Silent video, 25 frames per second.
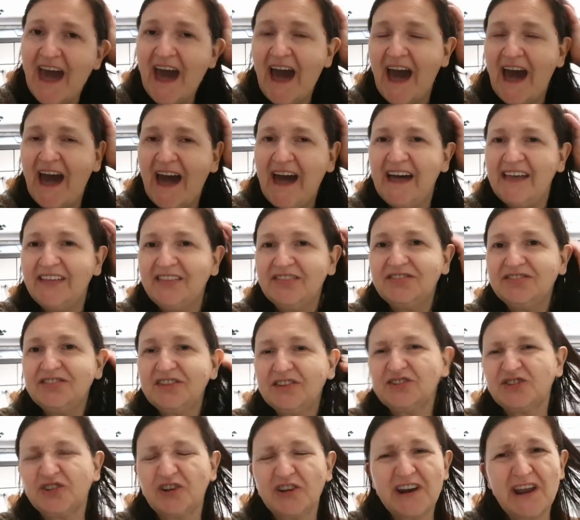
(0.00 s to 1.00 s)
and
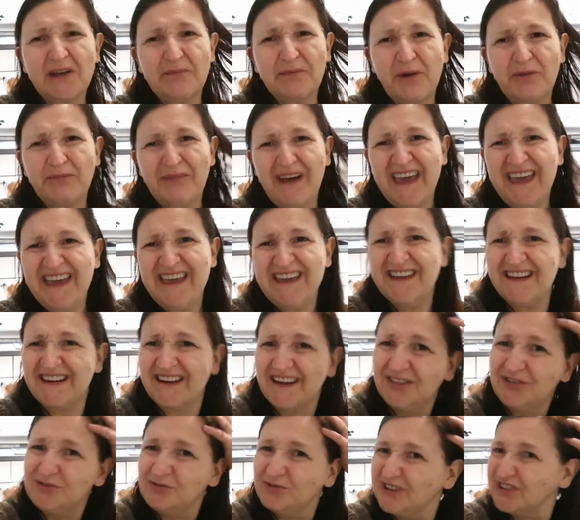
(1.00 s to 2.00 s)
sorry about my hair,
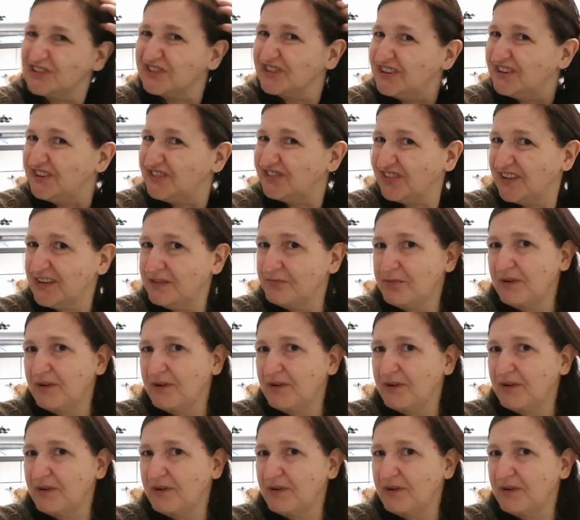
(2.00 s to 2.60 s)
I know it's greasy,